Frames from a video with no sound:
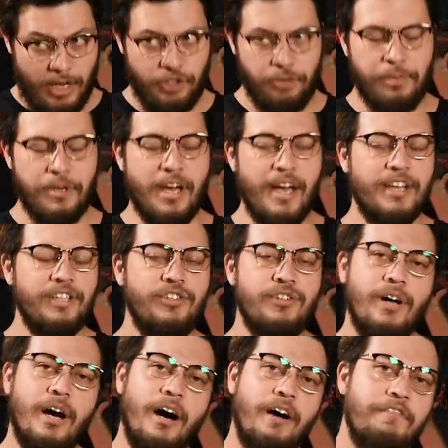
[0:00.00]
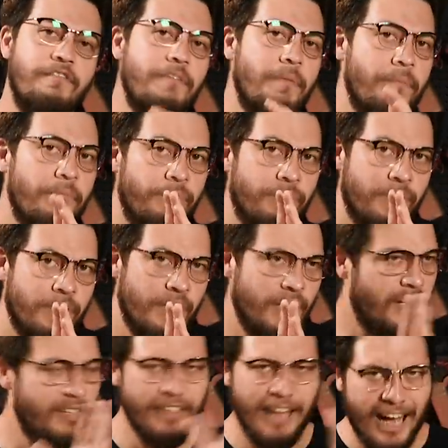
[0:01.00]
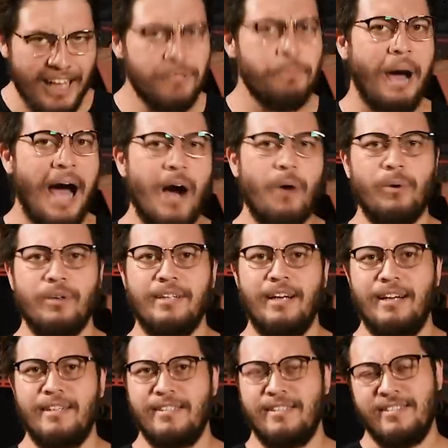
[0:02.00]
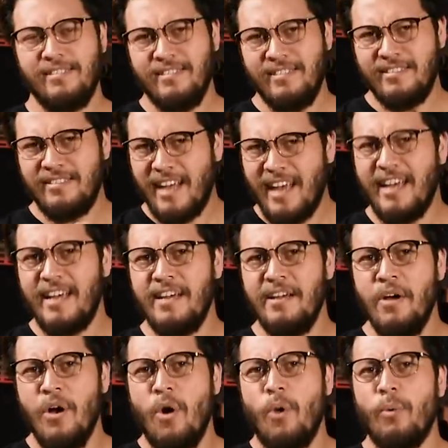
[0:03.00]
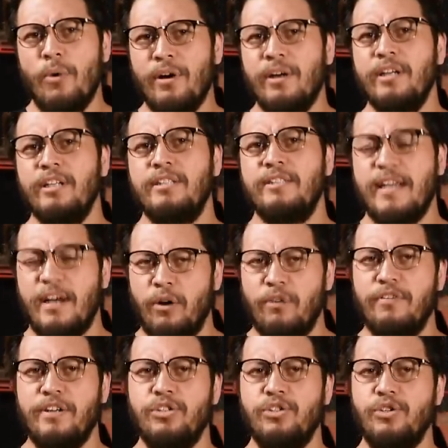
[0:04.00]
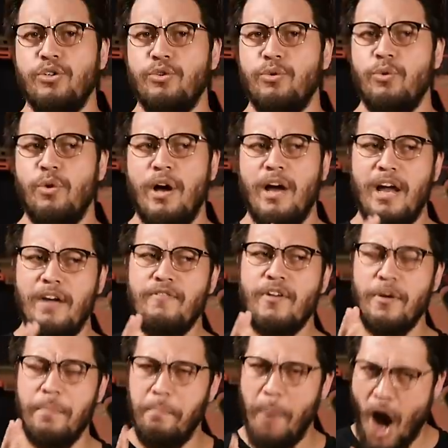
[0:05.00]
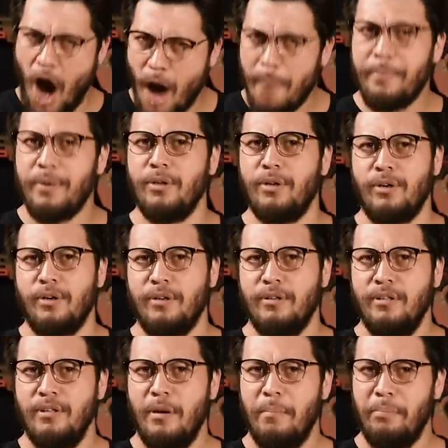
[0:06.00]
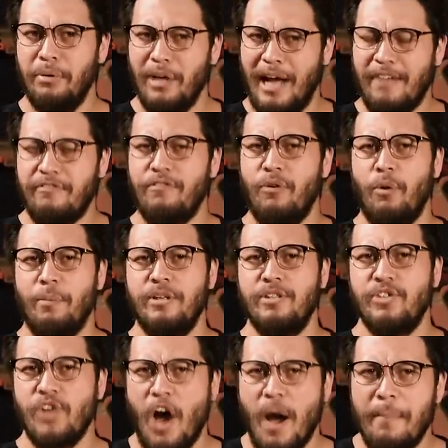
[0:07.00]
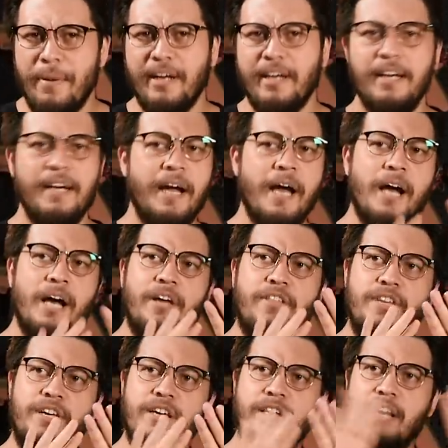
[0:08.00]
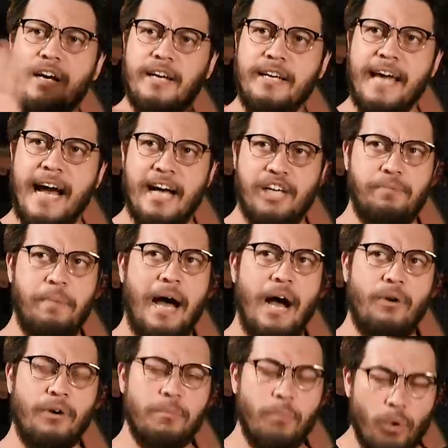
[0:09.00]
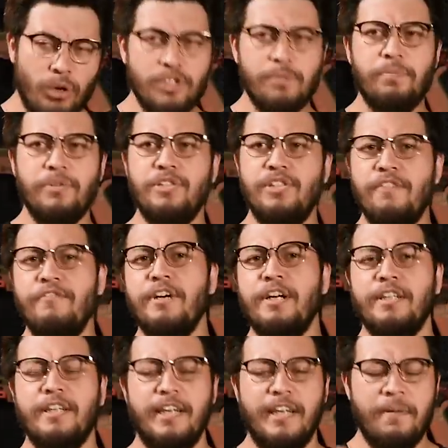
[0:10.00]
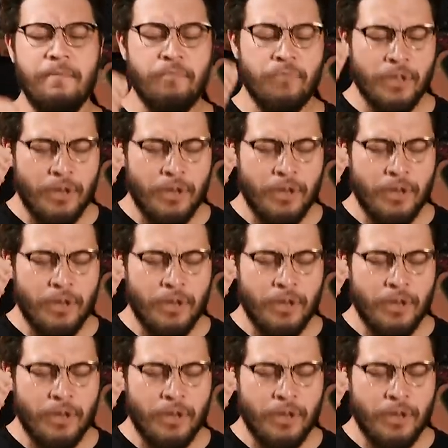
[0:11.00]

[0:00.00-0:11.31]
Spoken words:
HPA stuff, and gas-powered guns. And today, we're gonna delve into a very popular platform and topic, the gas-powered. More specifically,